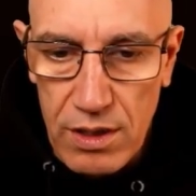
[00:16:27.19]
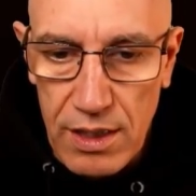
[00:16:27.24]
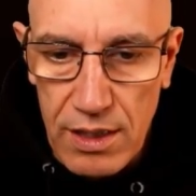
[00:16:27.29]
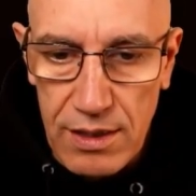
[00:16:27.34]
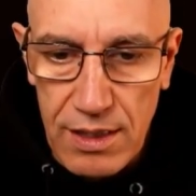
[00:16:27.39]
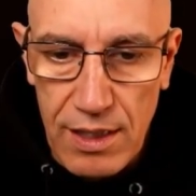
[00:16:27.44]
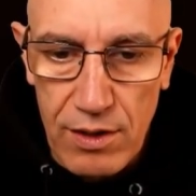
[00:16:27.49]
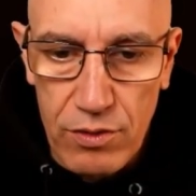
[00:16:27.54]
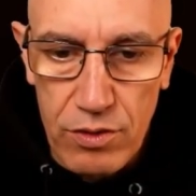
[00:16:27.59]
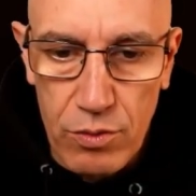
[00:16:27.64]
And
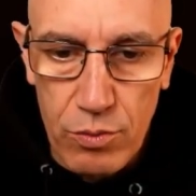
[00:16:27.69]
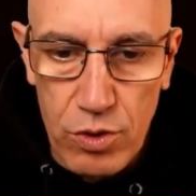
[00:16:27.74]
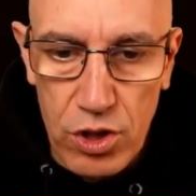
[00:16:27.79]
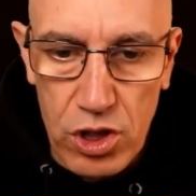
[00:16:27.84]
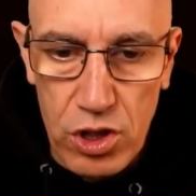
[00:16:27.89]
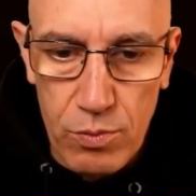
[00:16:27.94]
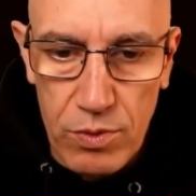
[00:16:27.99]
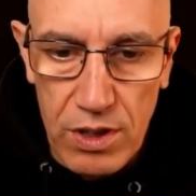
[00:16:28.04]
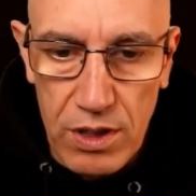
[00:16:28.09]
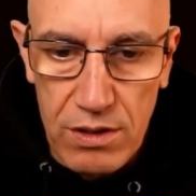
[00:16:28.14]
now the
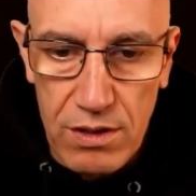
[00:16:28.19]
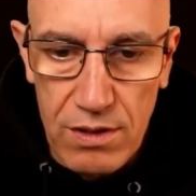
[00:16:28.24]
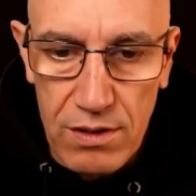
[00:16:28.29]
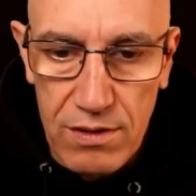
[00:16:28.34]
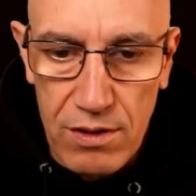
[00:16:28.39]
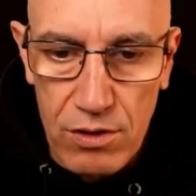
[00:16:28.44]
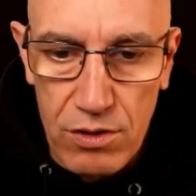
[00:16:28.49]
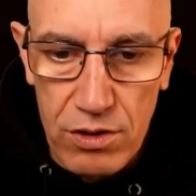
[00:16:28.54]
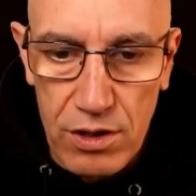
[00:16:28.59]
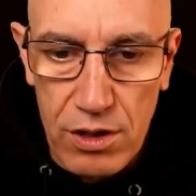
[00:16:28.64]
bishop that it's
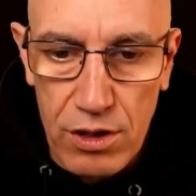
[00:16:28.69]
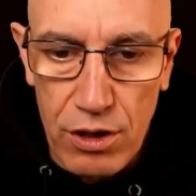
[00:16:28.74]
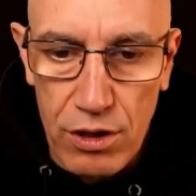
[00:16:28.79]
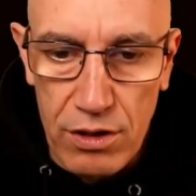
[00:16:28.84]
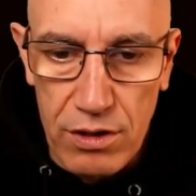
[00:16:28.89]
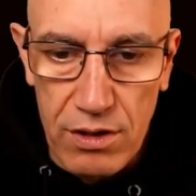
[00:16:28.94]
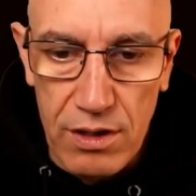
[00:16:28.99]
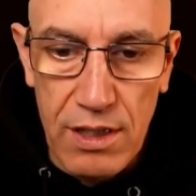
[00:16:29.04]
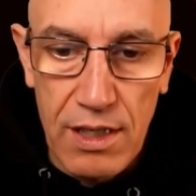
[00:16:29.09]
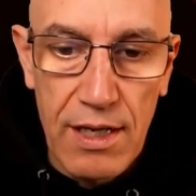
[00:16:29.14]
on the
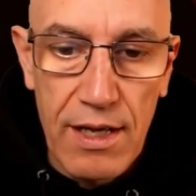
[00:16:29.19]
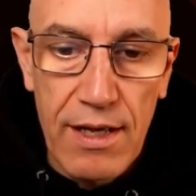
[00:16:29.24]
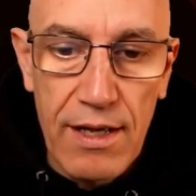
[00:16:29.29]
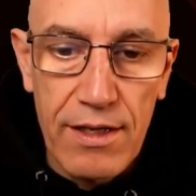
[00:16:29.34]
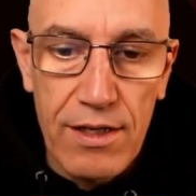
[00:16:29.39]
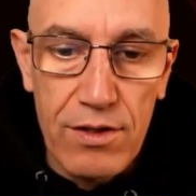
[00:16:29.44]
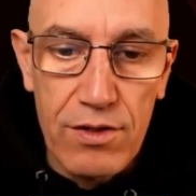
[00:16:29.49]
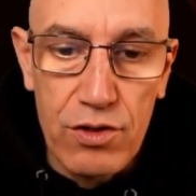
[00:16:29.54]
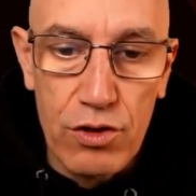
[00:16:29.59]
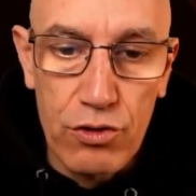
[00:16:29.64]
corner,
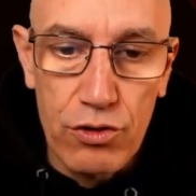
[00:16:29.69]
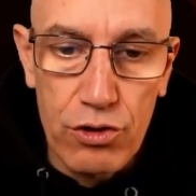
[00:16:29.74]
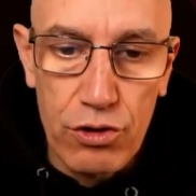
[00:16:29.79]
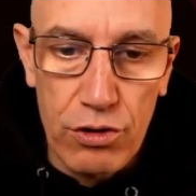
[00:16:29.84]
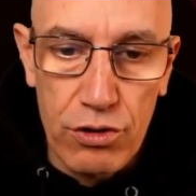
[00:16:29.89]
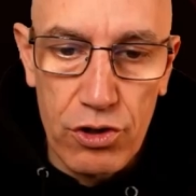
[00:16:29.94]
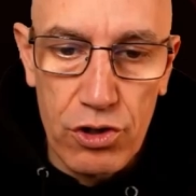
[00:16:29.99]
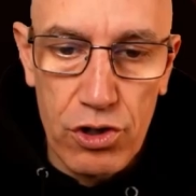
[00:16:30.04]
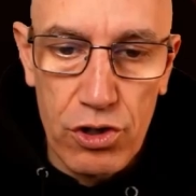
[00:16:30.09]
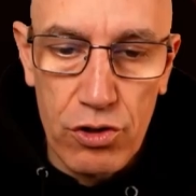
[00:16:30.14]
it's
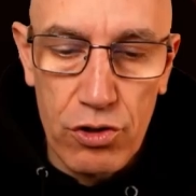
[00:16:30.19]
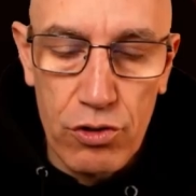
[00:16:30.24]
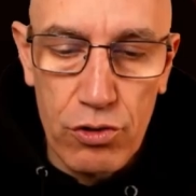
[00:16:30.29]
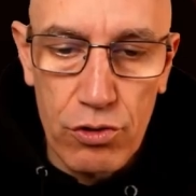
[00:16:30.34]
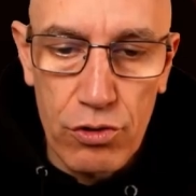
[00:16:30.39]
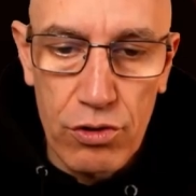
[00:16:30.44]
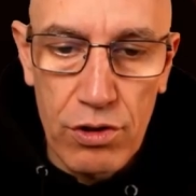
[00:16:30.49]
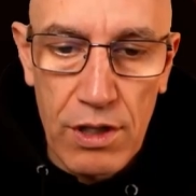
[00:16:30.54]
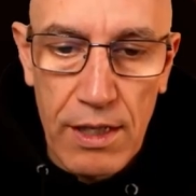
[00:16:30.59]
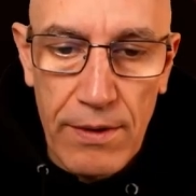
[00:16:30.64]
controlling
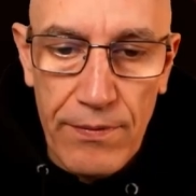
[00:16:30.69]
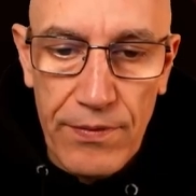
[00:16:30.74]
g2.